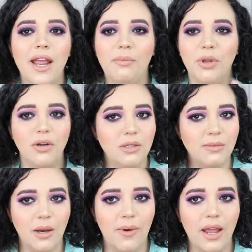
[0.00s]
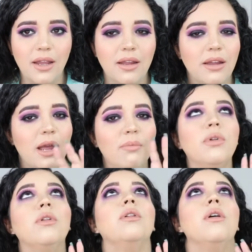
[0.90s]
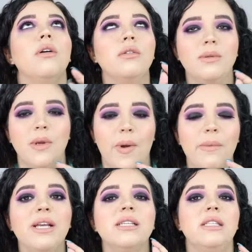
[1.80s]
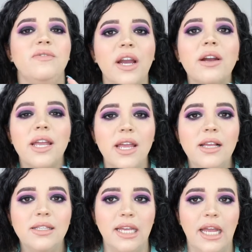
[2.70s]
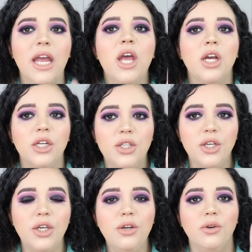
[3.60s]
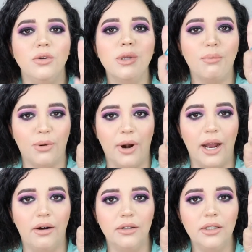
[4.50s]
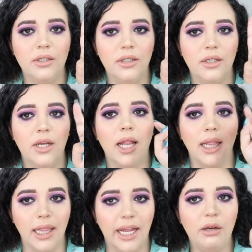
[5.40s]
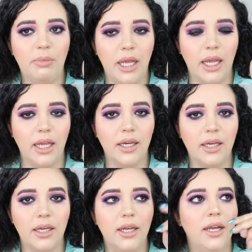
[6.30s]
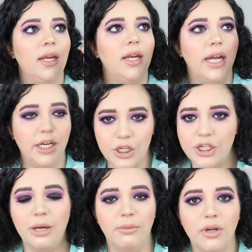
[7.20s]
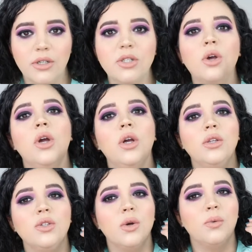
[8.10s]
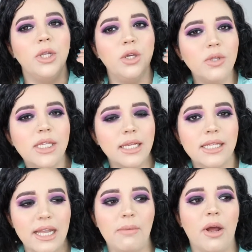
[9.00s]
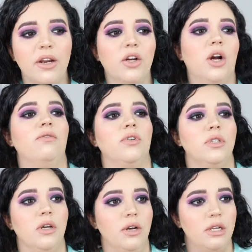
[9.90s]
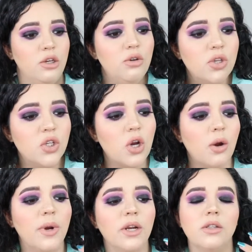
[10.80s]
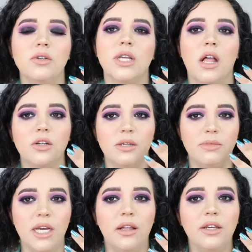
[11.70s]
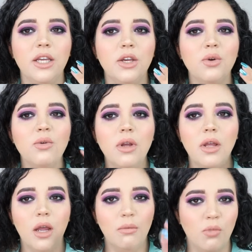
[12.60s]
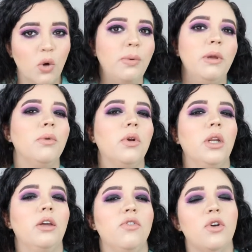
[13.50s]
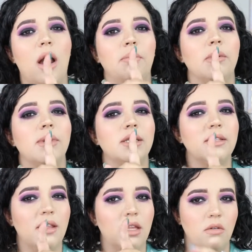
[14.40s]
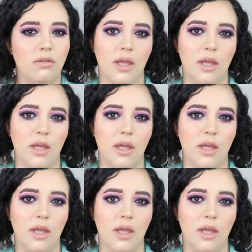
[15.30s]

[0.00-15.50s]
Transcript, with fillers: it blows me away. It blows me away because it's very easy to use brown, light pink, and shimmers. So when you step out of your comfort zone and you start wearing those colors, I'm telling you, more people are going to give you compliments than you